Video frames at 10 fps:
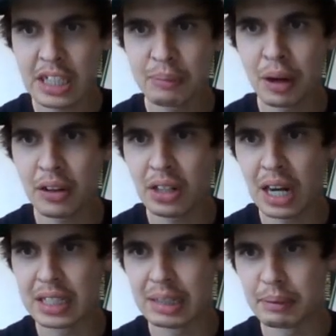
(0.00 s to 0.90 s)
some other
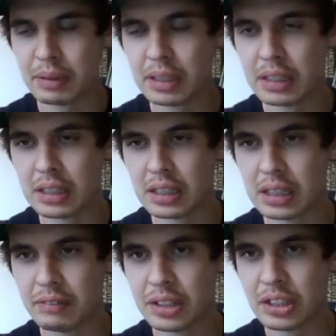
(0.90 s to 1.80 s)
guys that maybe can
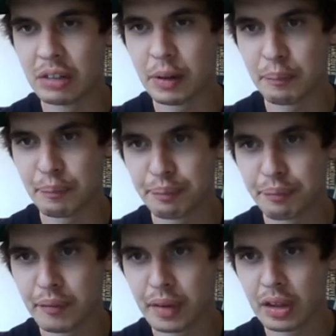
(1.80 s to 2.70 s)
even deserve it
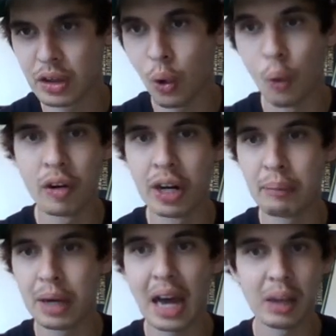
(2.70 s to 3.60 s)
over
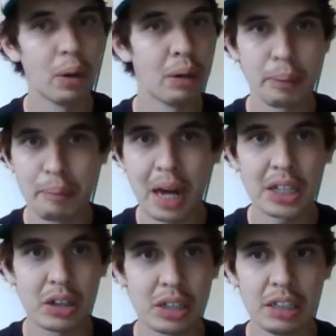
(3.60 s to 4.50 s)
him. A guy like Wynton
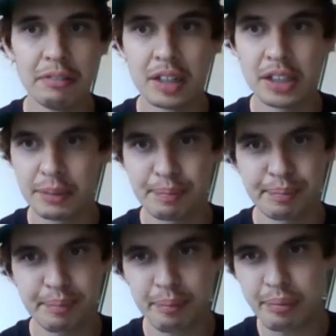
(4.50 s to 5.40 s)
McManus on defense,
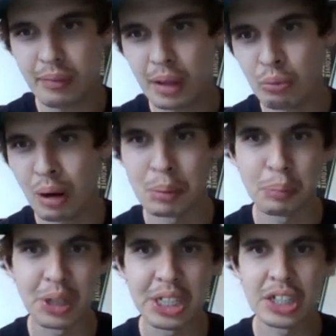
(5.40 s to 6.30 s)

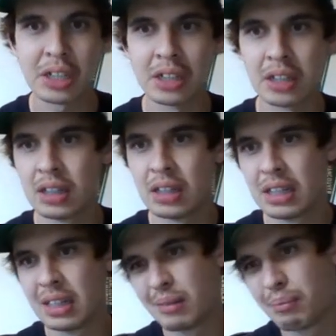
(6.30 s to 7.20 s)
Robert Priester,
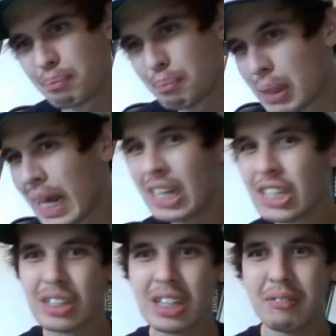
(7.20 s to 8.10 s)

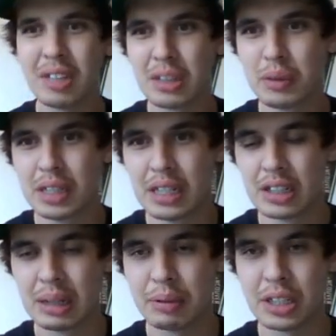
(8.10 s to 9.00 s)
potentially, obviously with the
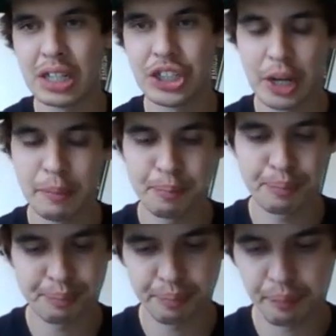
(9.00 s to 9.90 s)
interception touchdown.